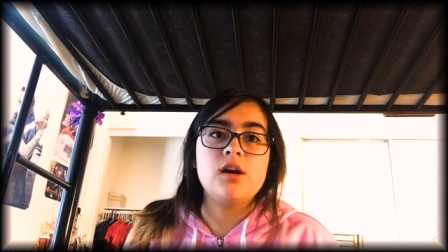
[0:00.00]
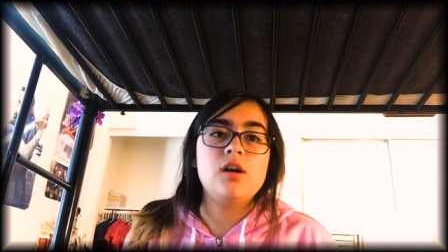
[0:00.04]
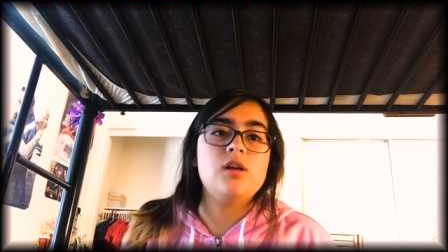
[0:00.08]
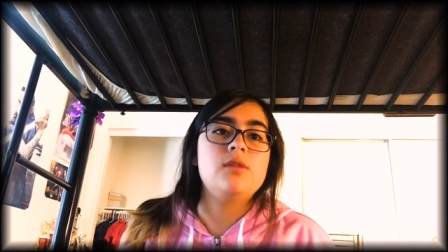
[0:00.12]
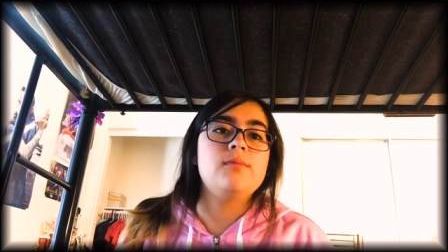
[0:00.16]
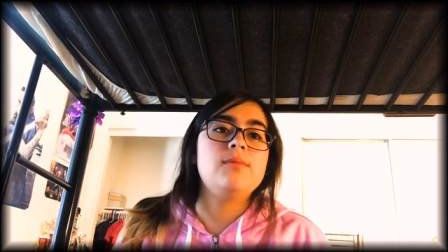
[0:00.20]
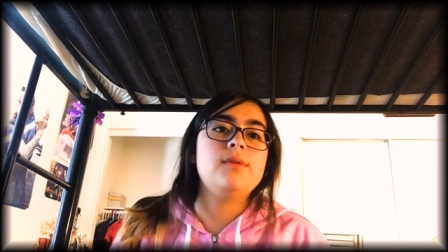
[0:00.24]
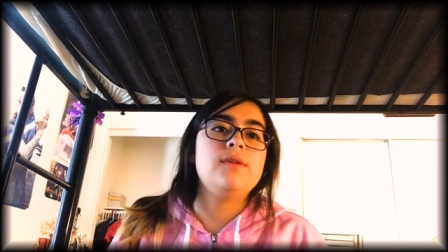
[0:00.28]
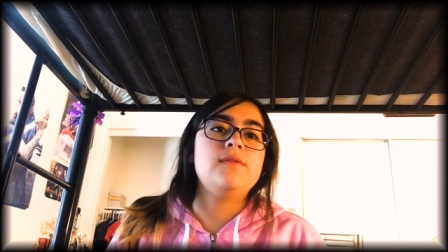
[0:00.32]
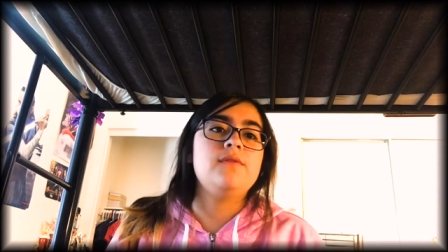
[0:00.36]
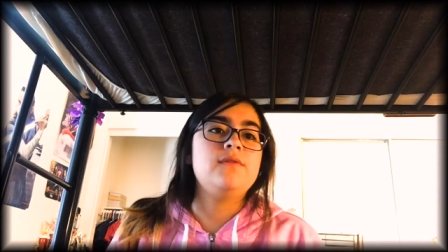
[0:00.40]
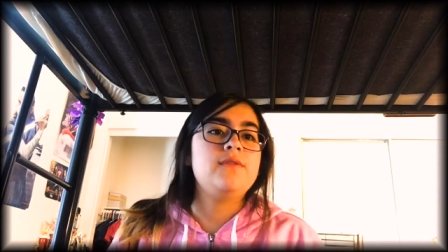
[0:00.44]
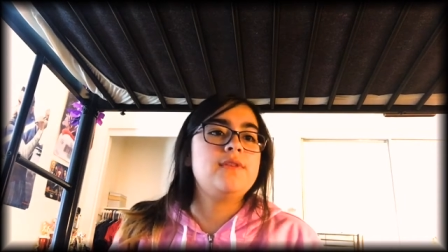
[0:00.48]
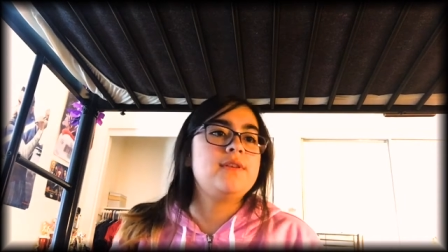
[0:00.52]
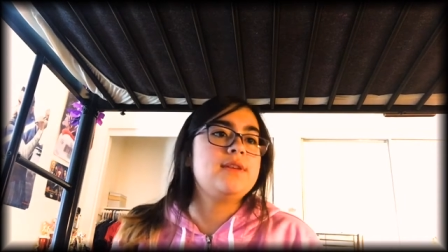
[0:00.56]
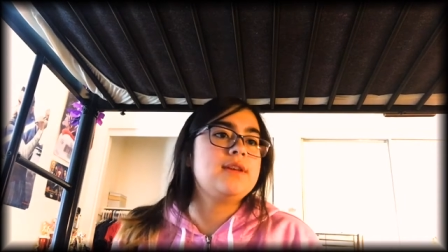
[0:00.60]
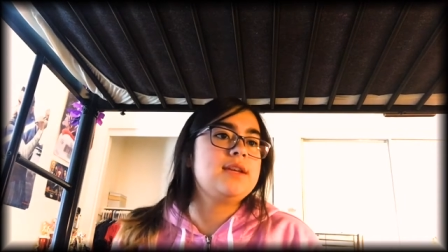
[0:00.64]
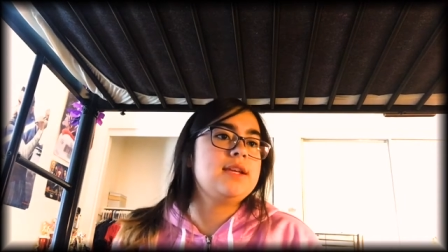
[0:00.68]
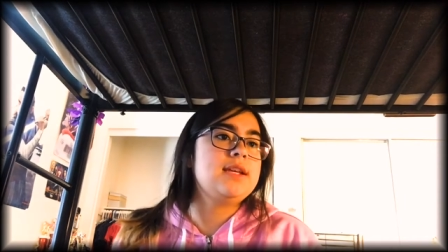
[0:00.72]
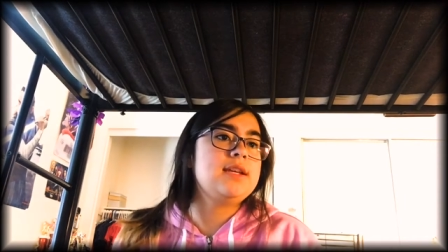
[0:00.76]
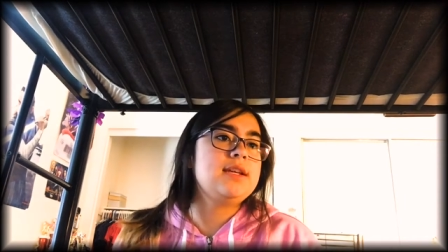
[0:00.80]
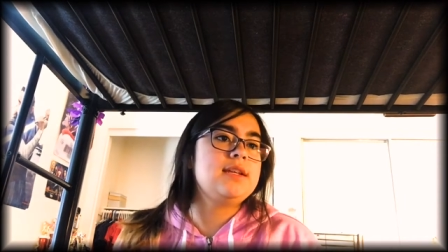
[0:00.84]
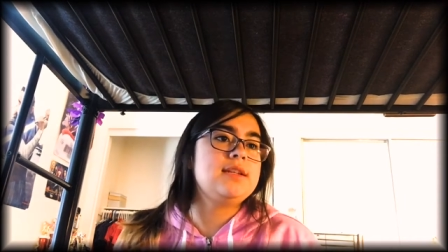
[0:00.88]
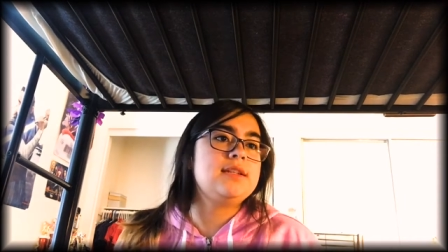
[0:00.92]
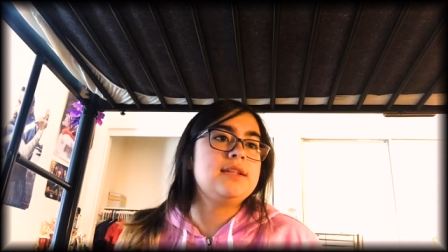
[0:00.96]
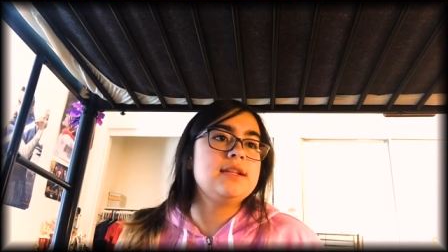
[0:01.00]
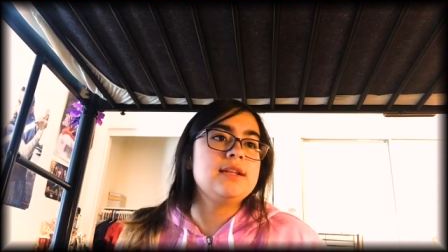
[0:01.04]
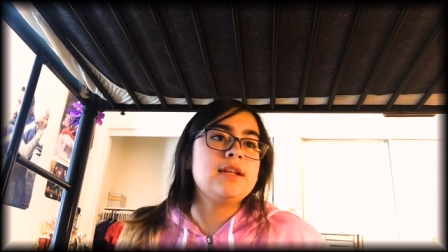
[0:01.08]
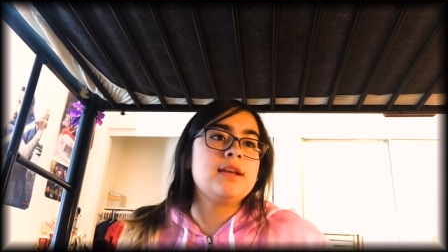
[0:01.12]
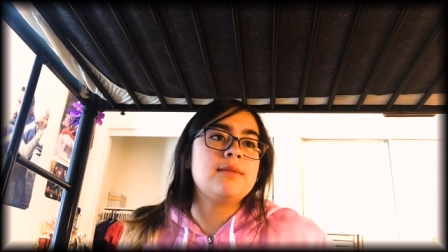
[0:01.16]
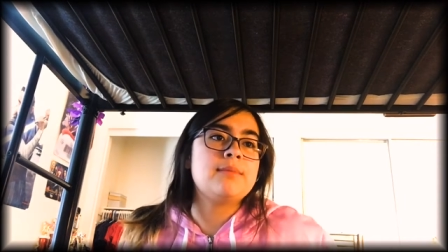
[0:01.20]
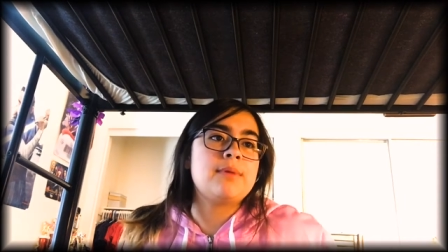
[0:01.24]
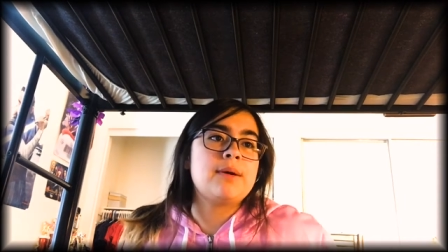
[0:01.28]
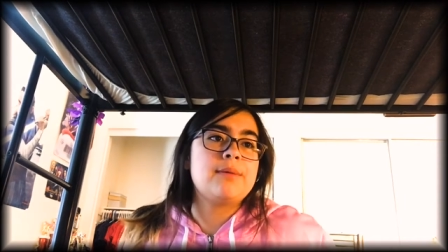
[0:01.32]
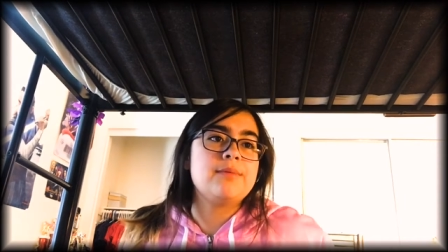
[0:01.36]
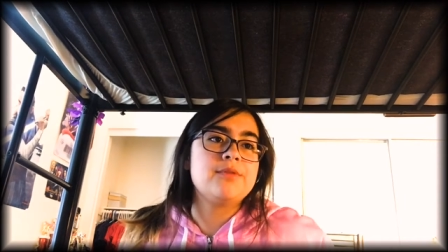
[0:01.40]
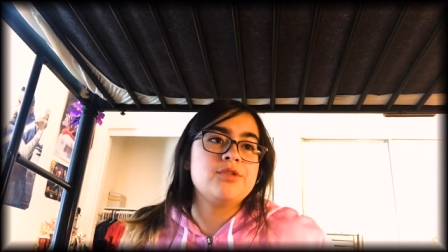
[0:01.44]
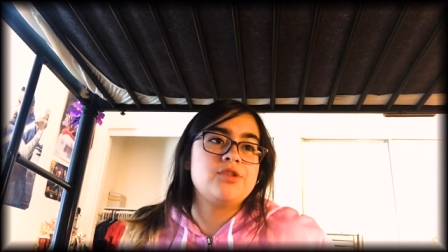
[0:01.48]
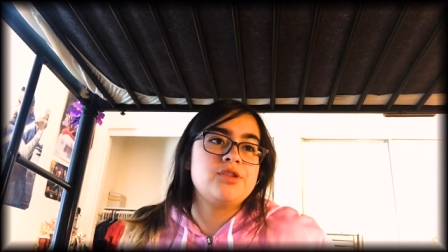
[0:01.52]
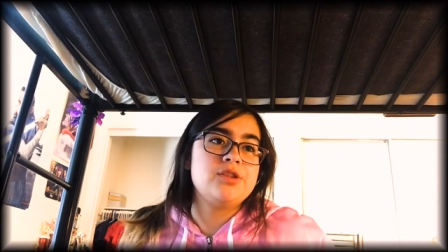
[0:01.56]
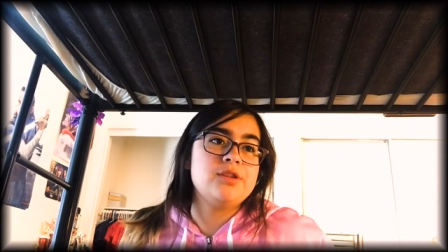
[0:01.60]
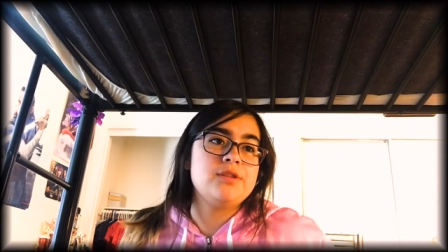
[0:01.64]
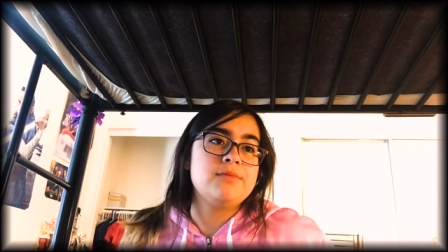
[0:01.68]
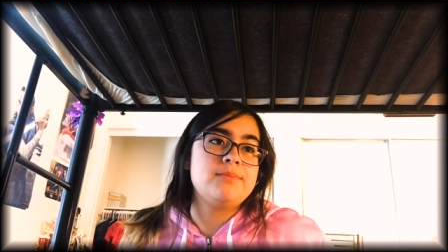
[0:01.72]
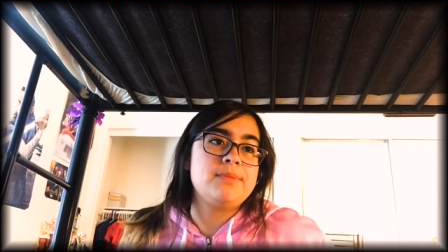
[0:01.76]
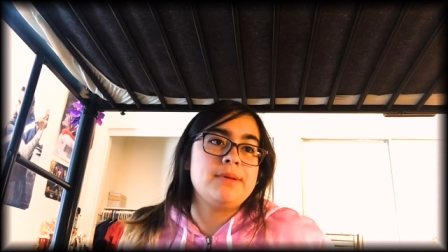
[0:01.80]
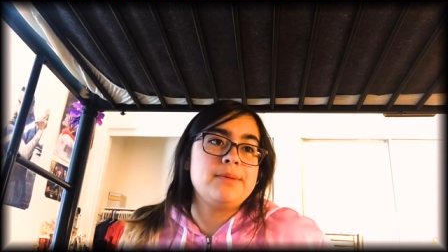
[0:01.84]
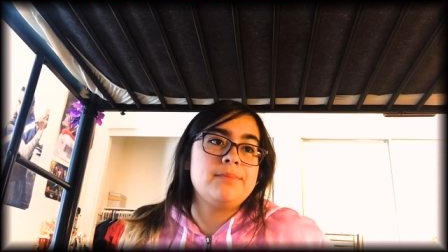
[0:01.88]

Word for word: um if he didn't publish it,